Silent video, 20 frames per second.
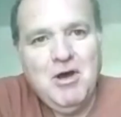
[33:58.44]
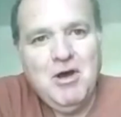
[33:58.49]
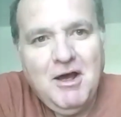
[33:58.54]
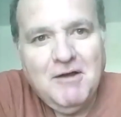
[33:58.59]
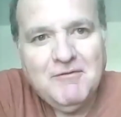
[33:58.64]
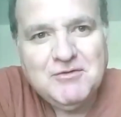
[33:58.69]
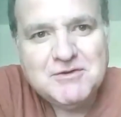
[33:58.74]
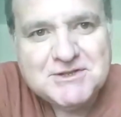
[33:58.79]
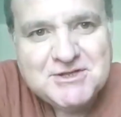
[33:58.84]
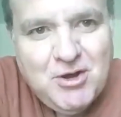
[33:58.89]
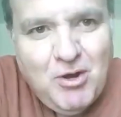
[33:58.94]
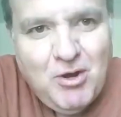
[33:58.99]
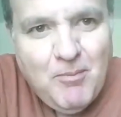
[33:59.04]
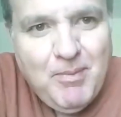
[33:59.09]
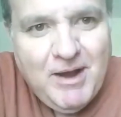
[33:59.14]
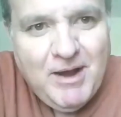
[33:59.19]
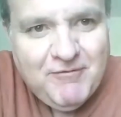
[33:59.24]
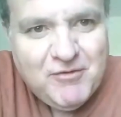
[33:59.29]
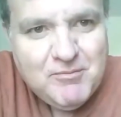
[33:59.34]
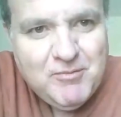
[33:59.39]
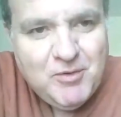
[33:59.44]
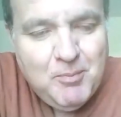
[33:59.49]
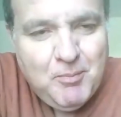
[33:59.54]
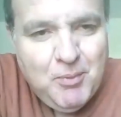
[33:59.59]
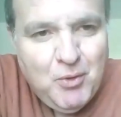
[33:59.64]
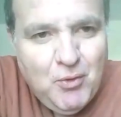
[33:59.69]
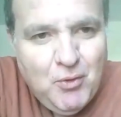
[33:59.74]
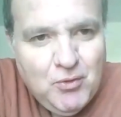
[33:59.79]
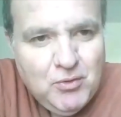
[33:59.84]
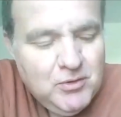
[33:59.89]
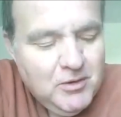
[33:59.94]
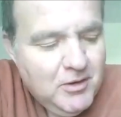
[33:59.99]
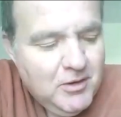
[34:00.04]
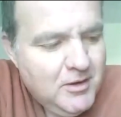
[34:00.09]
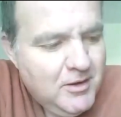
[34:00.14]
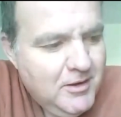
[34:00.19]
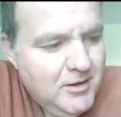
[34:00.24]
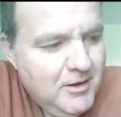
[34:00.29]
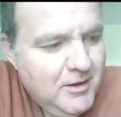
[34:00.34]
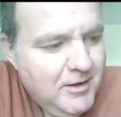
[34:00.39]
I've just got back from Nepal,
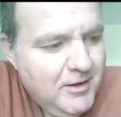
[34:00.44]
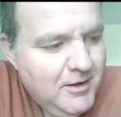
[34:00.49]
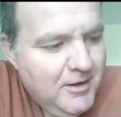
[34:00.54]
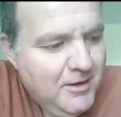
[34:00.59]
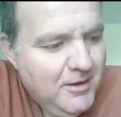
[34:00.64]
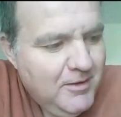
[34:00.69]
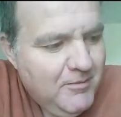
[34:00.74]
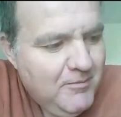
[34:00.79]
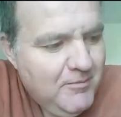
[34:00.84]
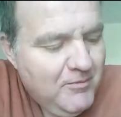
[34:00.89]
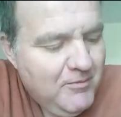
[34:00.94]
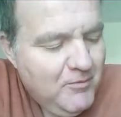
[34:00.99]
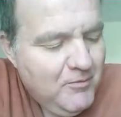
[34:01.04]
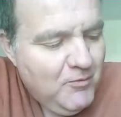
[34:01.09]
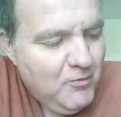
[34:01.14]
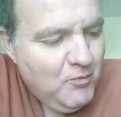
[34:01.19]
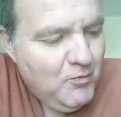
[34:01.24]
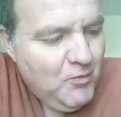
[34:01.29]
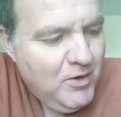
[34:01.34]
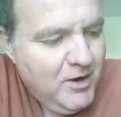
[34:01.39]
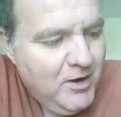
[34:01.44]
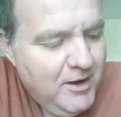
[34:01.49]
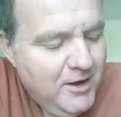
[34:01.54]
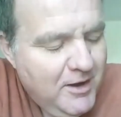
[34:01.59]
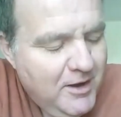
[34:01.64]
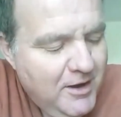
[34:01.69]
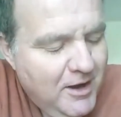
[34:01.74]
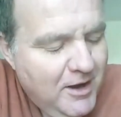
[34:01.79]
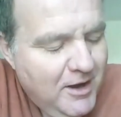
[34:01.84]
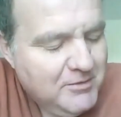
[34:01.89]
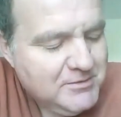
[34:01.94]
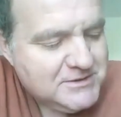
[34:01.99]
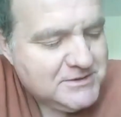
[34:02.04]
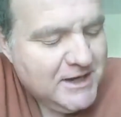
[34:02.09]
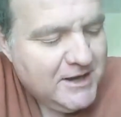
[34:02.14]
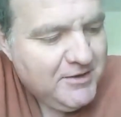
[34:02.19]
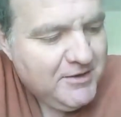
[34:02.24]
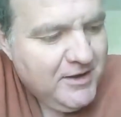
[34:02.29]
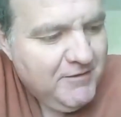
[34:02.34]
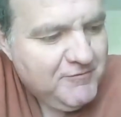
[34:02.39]
where I was
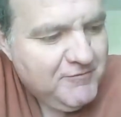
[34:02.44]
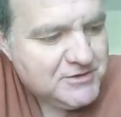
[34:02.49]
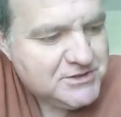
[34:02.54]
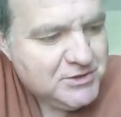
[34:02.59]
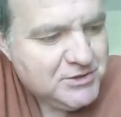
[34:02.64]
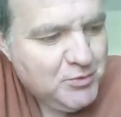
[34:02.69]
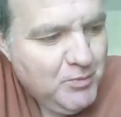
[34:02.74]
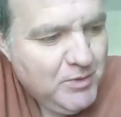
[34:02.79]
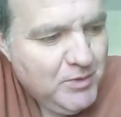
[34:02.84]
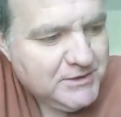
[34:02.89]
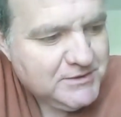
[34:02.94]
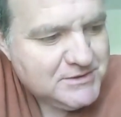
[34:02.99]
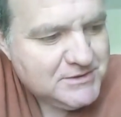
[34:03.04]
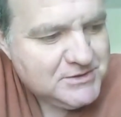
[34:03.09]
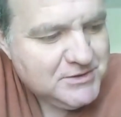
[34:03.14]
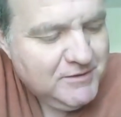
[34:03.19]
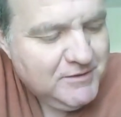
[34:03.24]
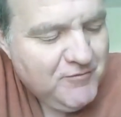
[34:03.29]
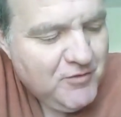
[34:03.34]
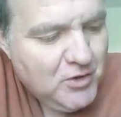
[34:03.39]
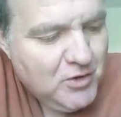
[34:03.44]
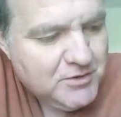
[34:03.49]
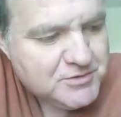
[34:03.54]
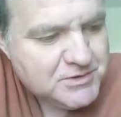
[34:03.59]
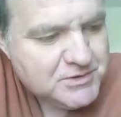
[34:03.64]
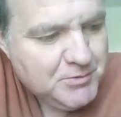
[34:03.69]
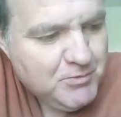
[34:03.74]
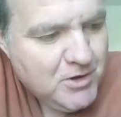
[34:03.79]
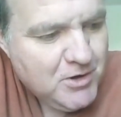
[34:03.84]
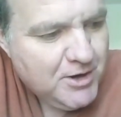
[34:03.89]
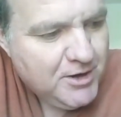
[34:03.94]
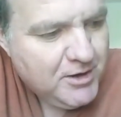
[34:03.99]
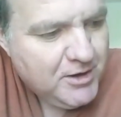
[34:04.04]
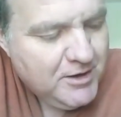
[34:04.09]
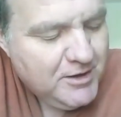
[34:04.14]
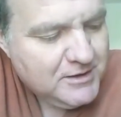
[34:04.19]
out there for 2 months doing voluntary work.